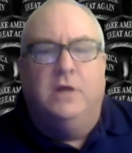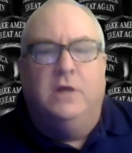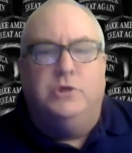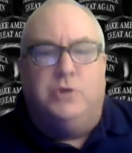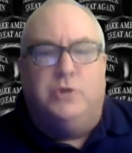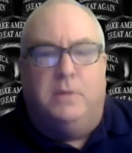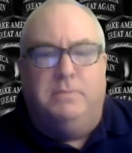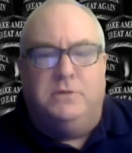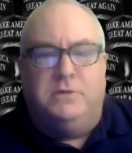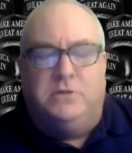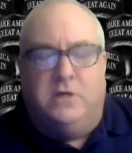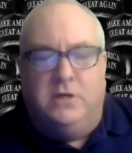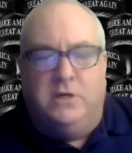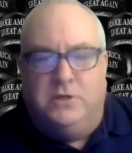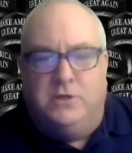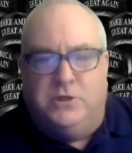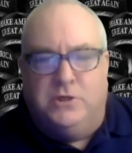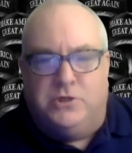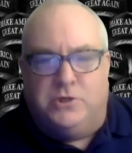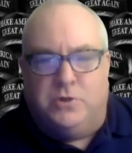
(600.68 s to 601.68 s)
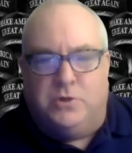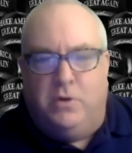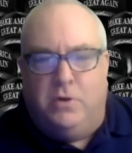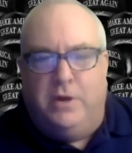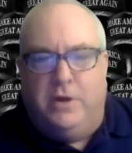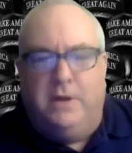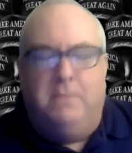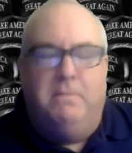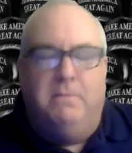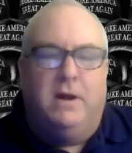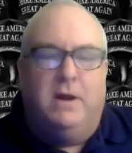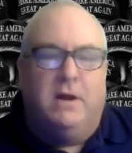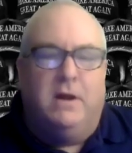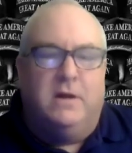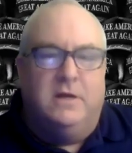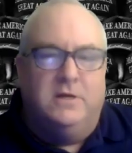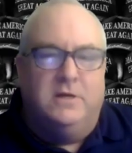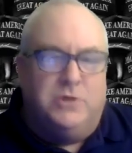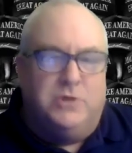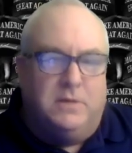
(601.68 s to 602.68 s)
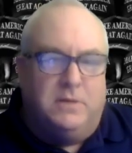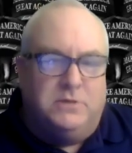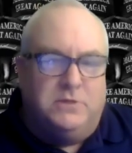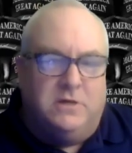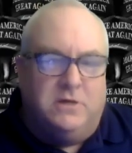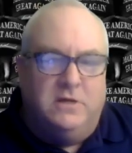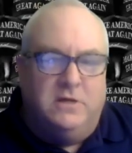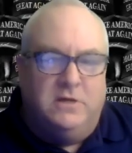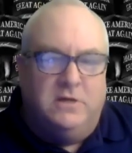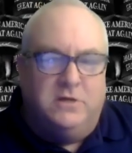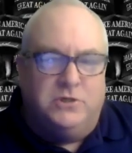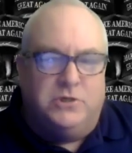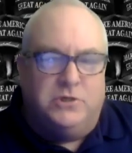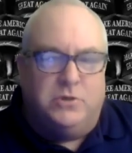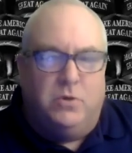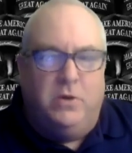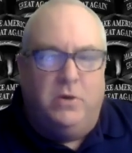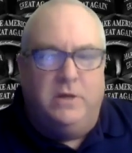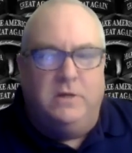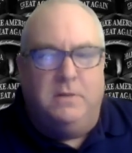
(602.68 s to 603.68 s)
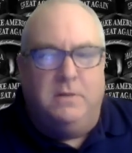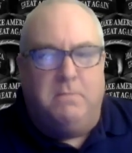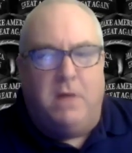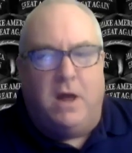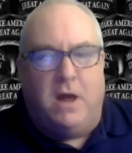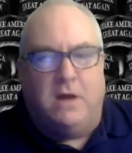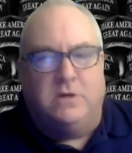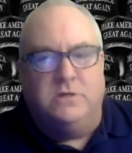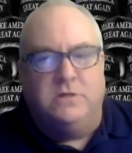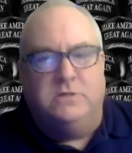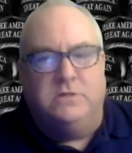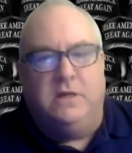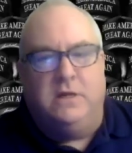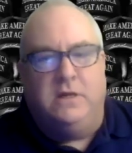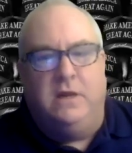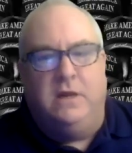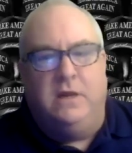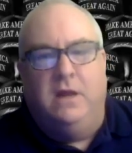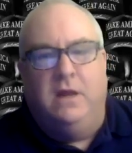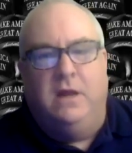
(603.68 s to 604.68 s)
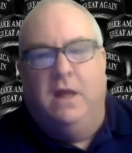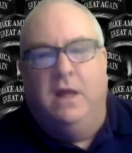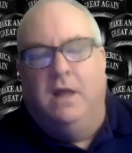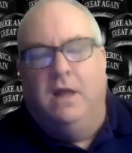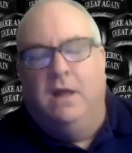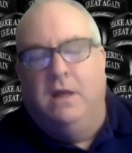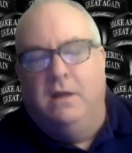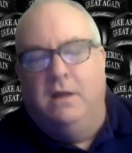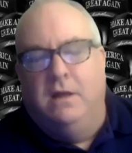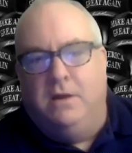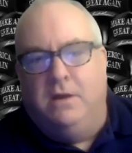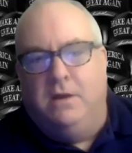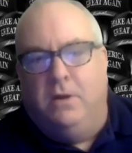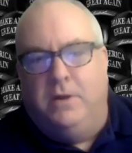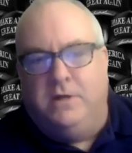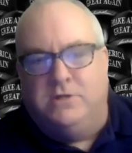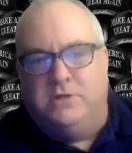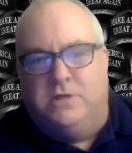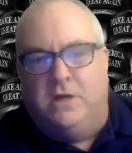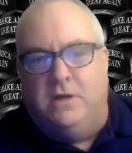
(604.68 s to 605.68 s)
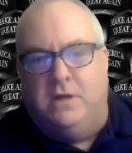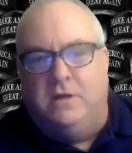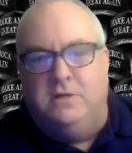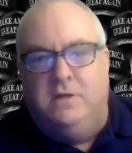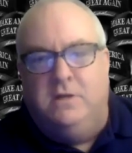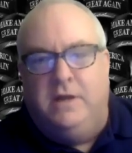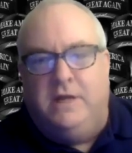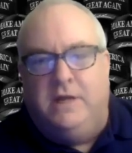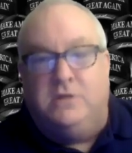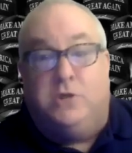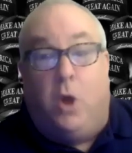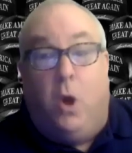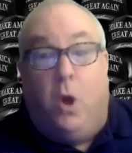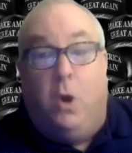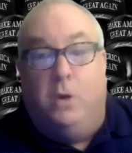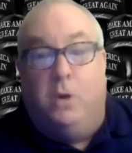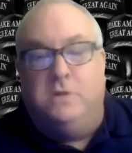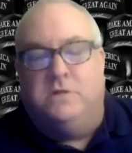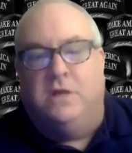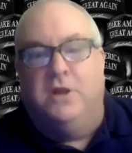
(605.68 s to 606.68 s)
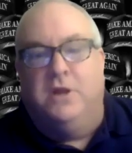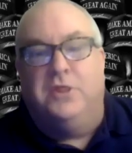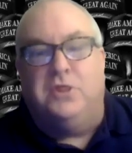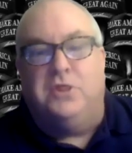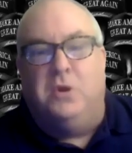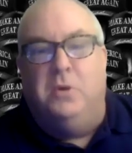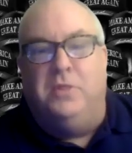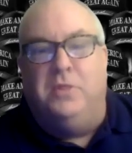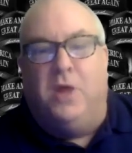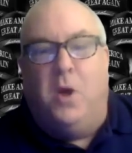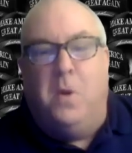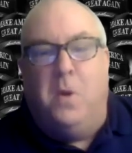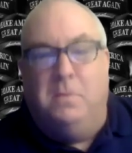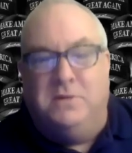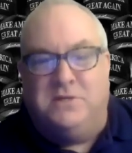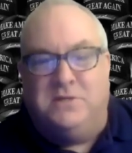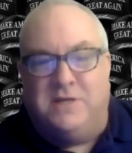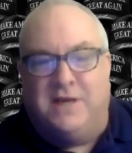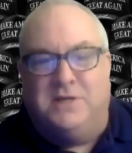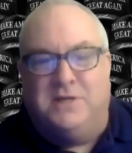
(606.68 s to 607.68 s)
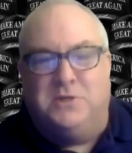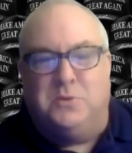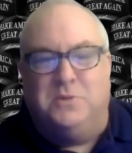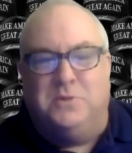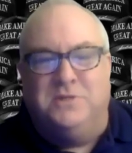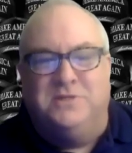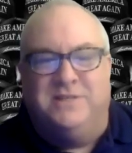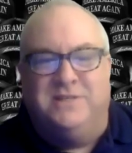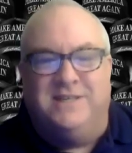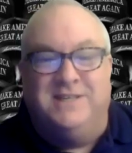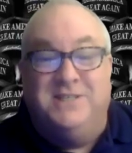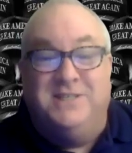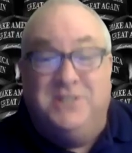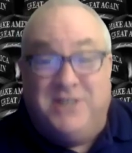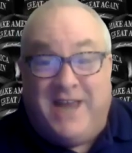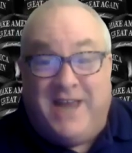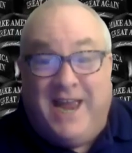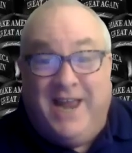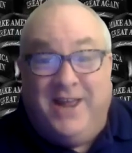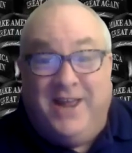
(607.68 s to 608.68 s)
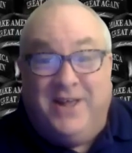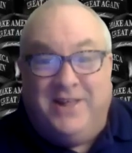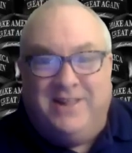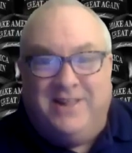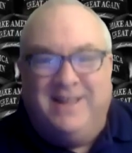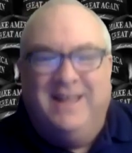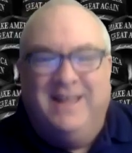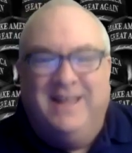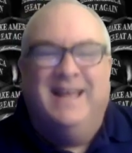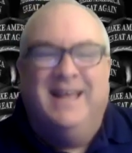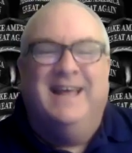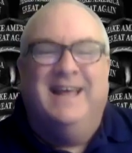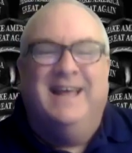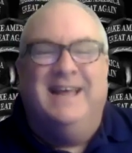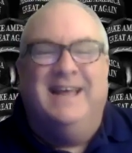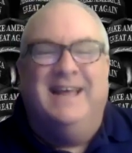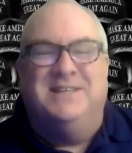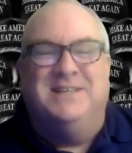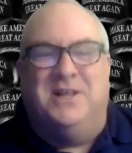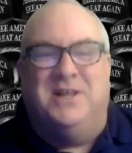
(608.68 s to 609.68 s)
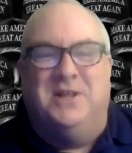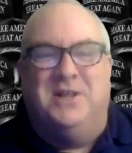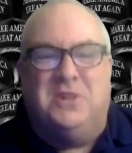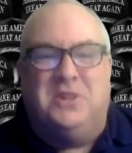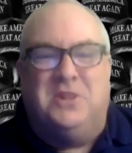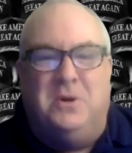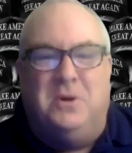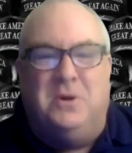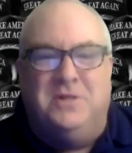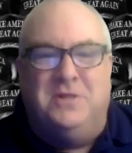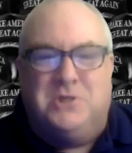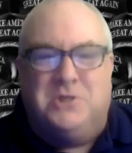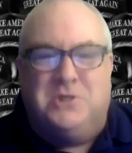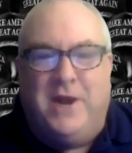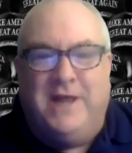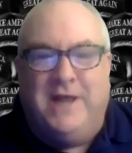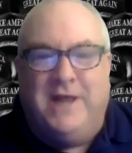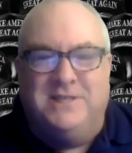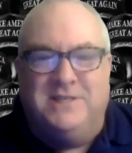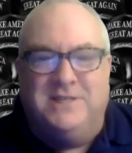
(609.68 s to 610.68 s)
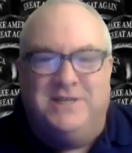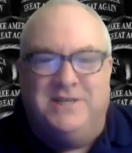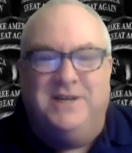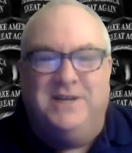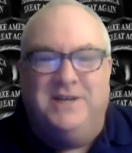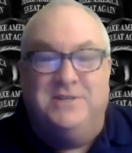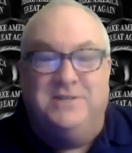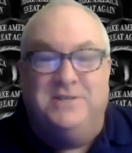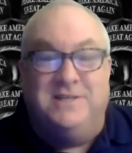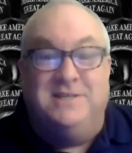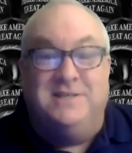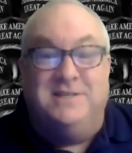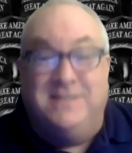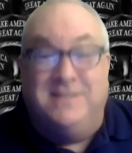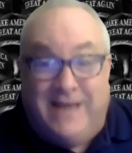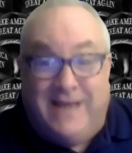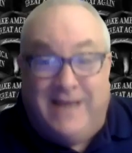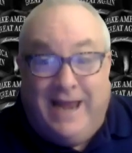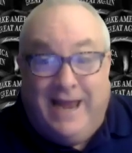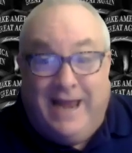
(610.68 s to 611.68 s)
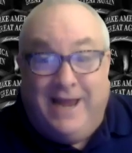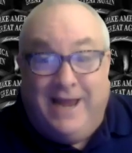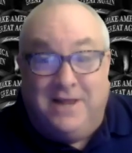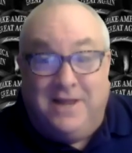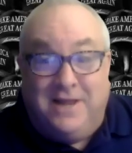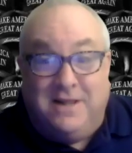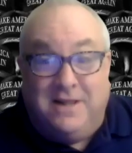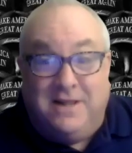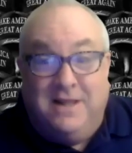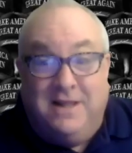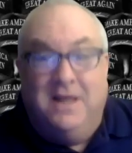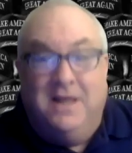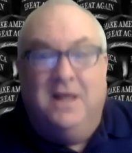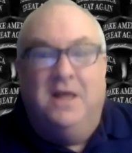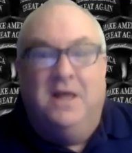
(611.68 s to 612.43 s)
Trump is going to destroy America. Trump's going to destroy democracy. You know, he's going to throw the homosexuals in jail. He's going to throw the transgenders in jail,